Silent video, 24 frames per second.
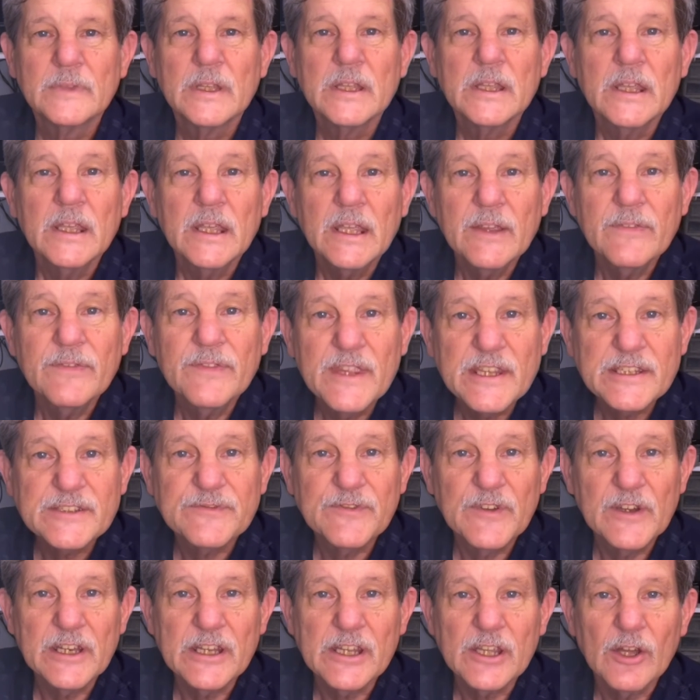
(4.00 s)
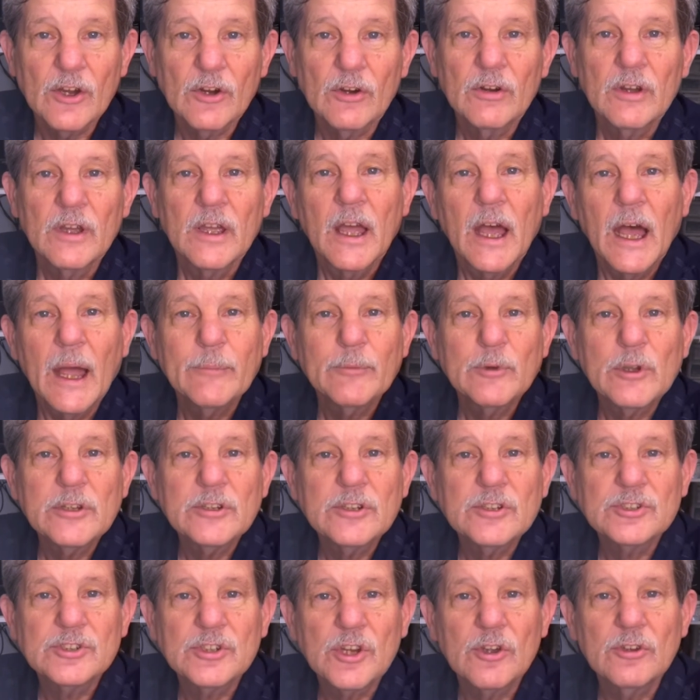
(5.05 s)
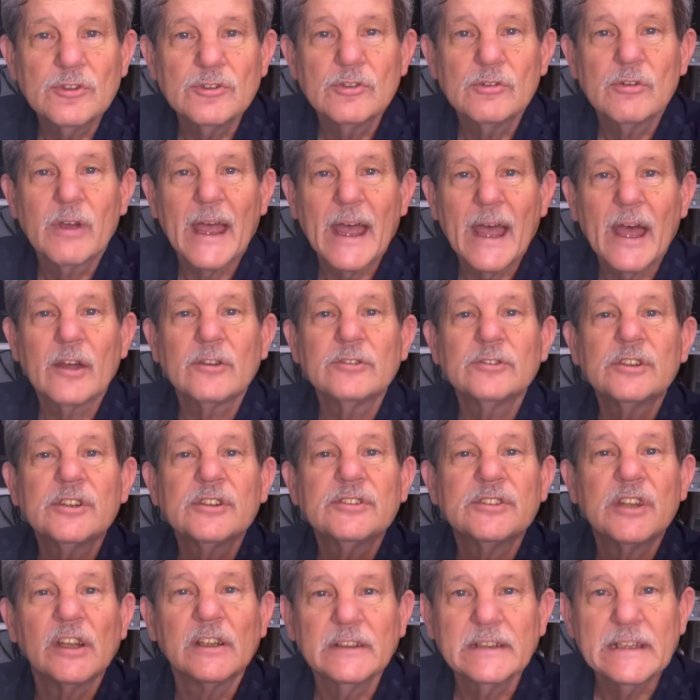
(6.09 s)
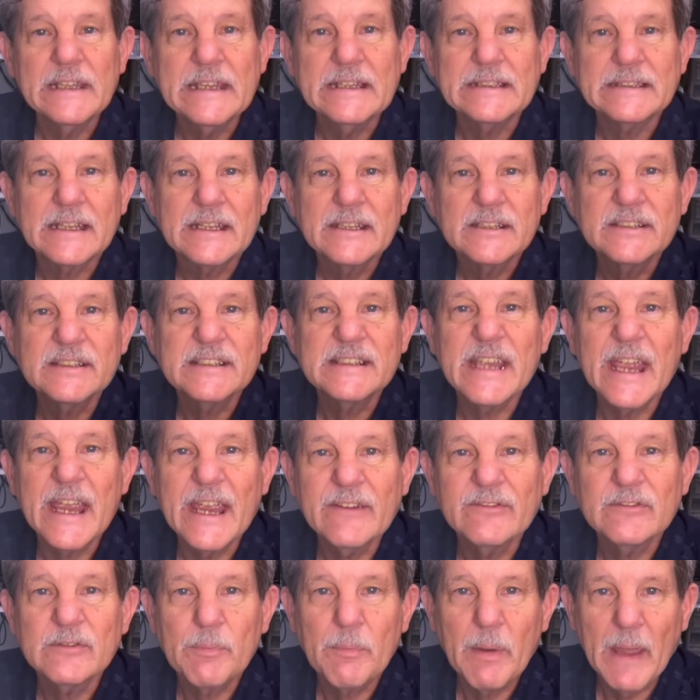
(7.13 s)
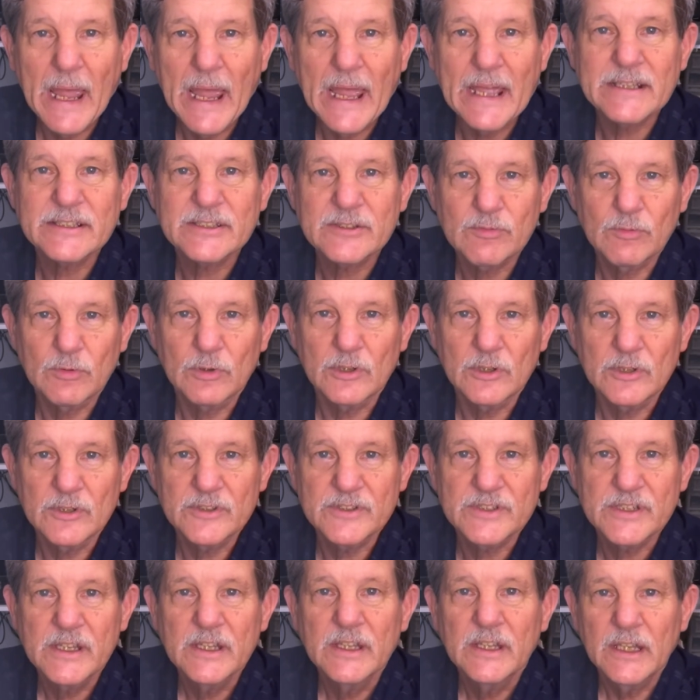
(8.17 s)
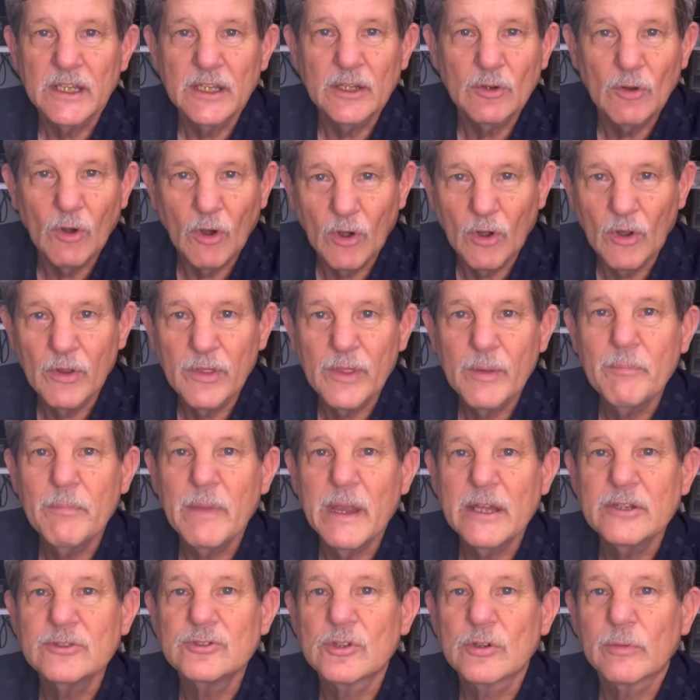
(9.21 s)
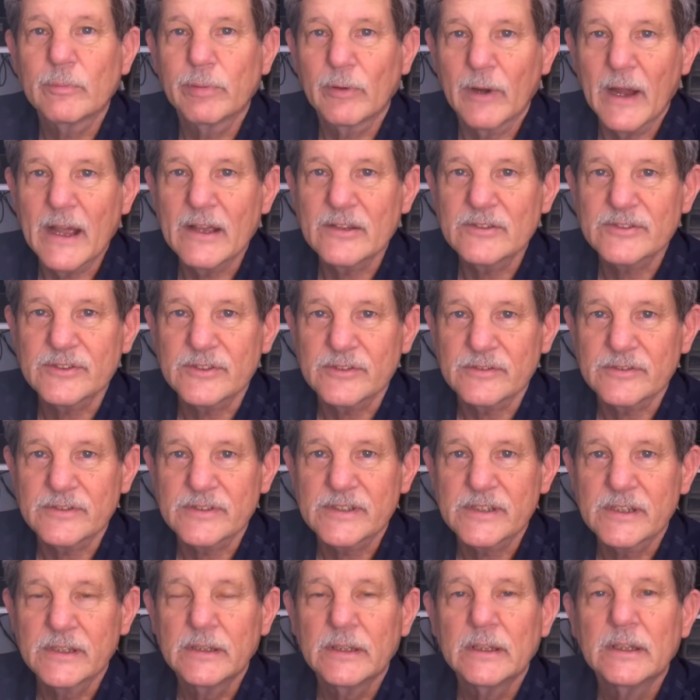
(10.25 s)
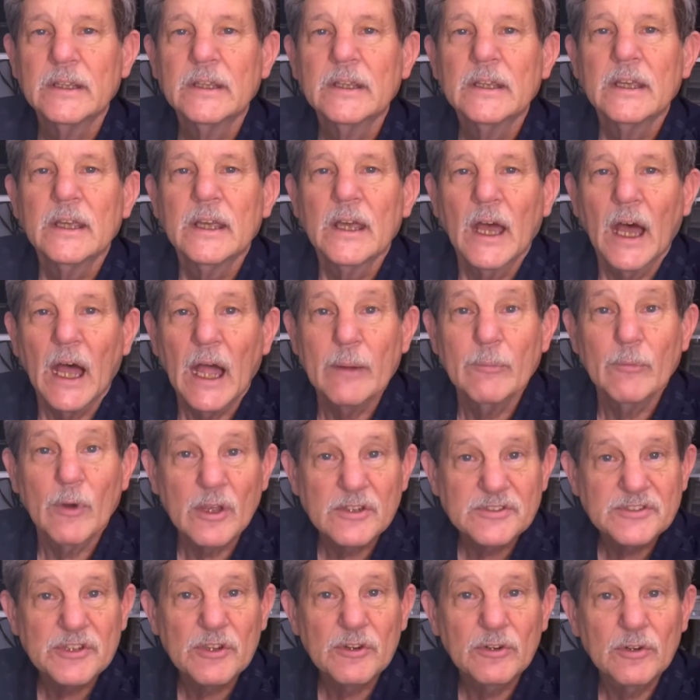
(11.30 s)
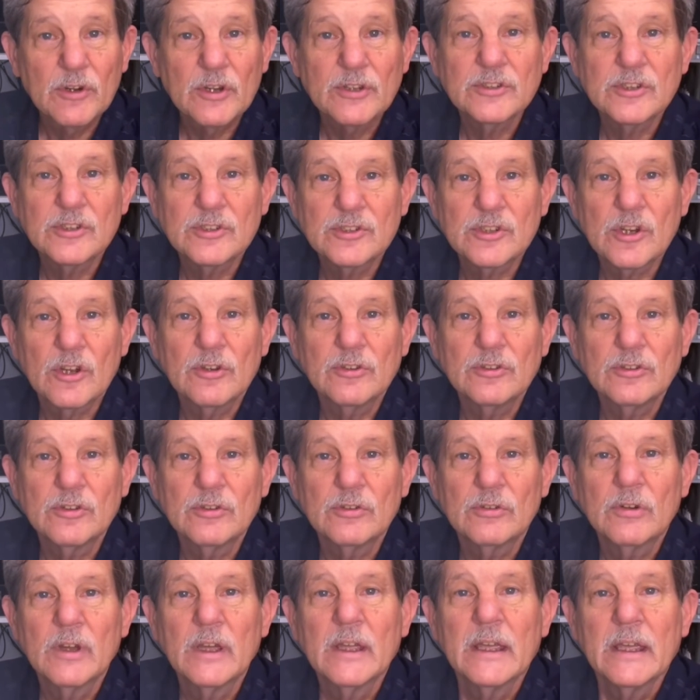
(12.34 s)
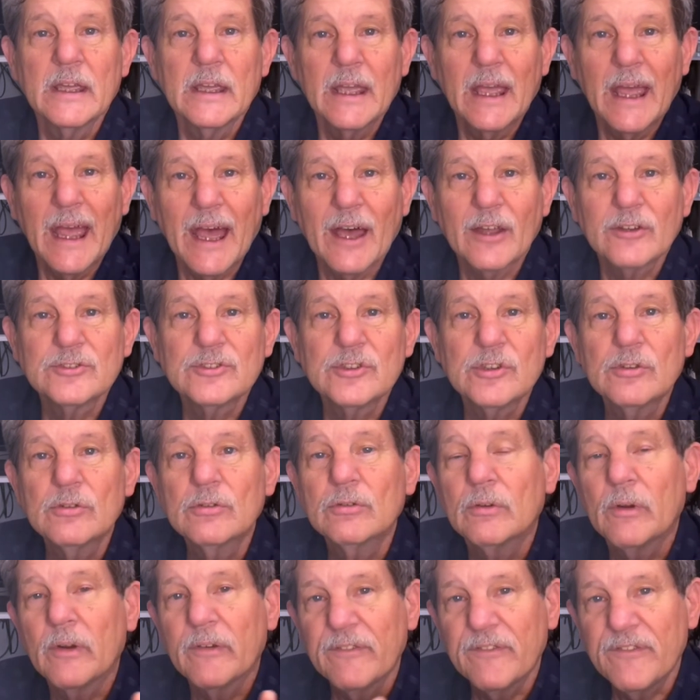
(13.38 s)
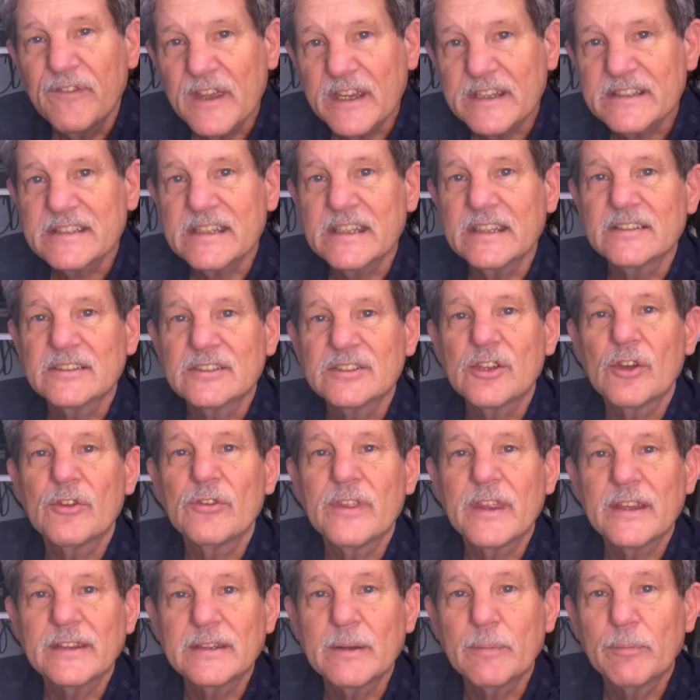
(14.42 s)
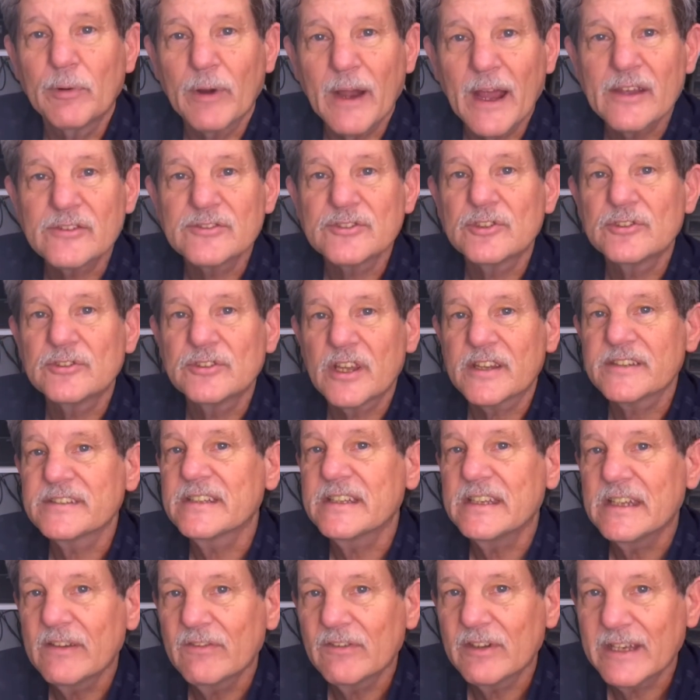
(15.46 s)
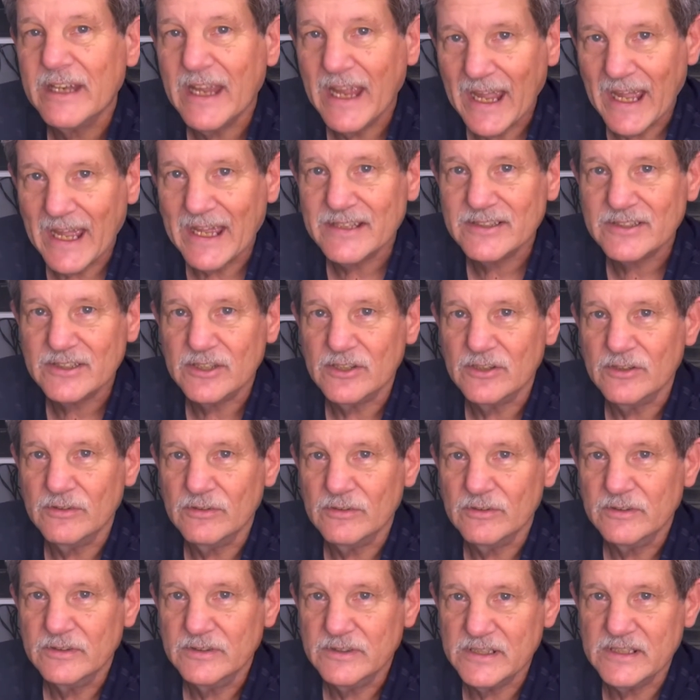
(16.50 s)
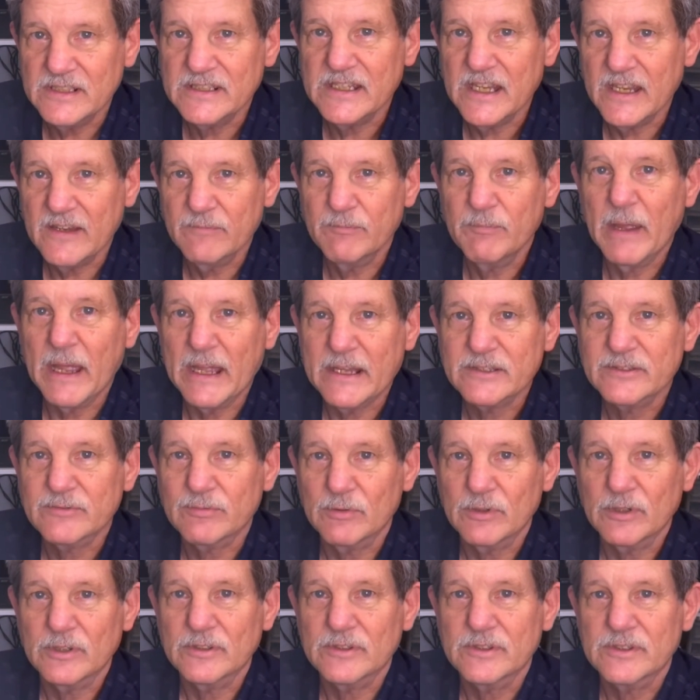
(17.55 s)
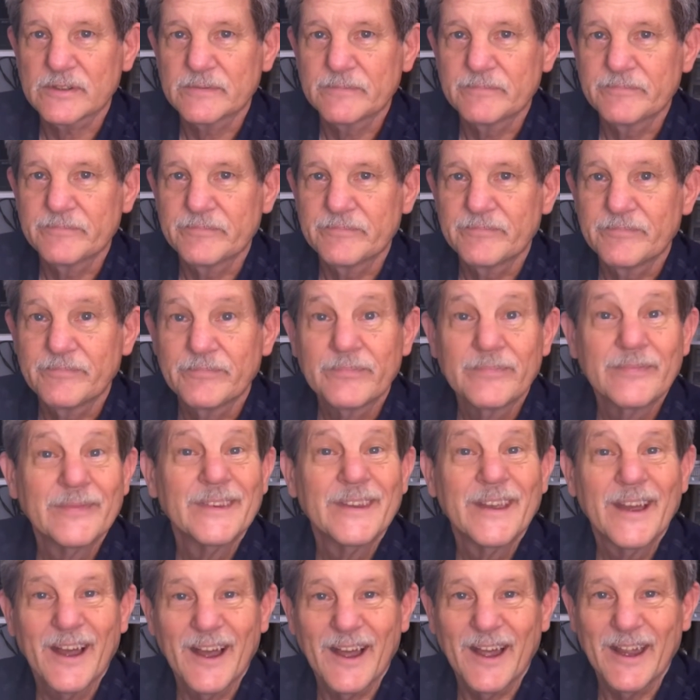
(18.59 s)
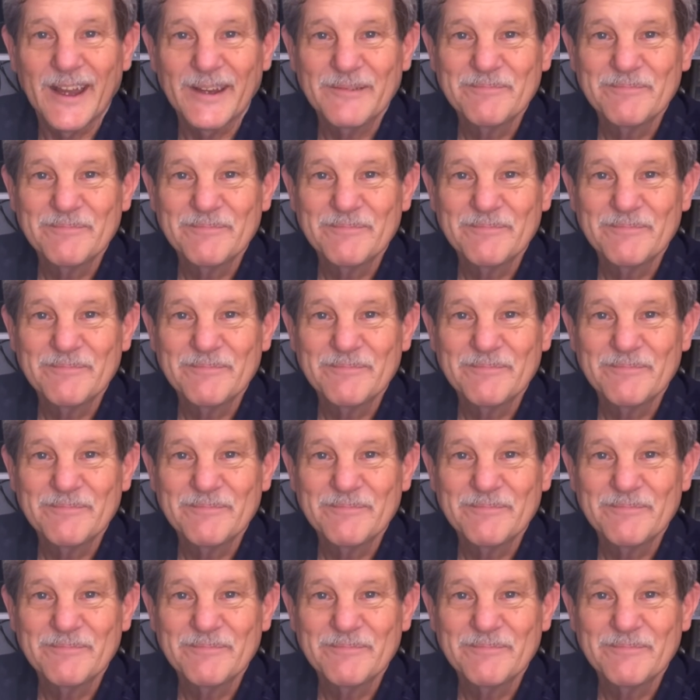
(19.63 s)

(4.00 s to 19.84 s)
In this video, I'm going to show you how to delete saved passwords in all the major browsers. I'm also going to show you how to fix it so that the browser doesn't even ask you to save passwords. Hi,